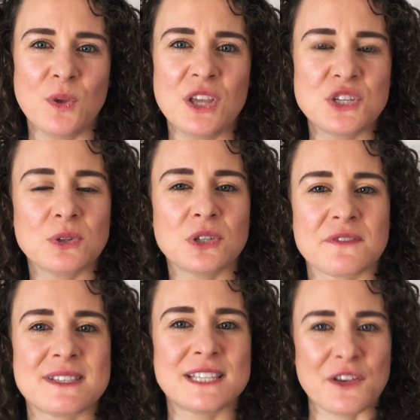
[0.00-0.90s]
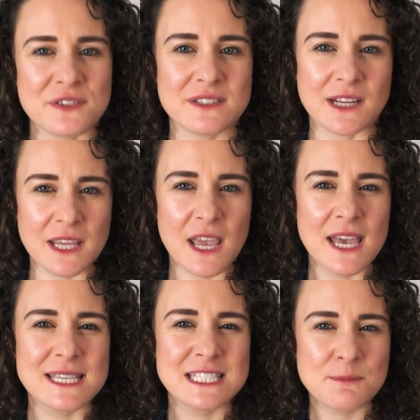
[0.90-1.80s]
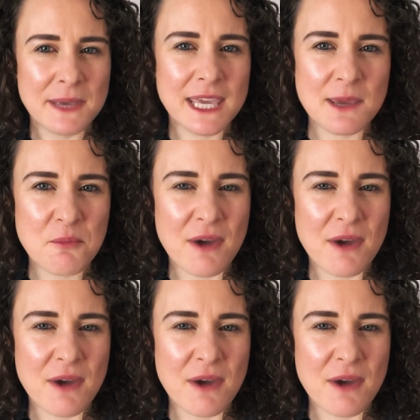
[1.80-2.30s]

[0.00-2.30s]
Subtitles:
when you do a lot of self-study, speaking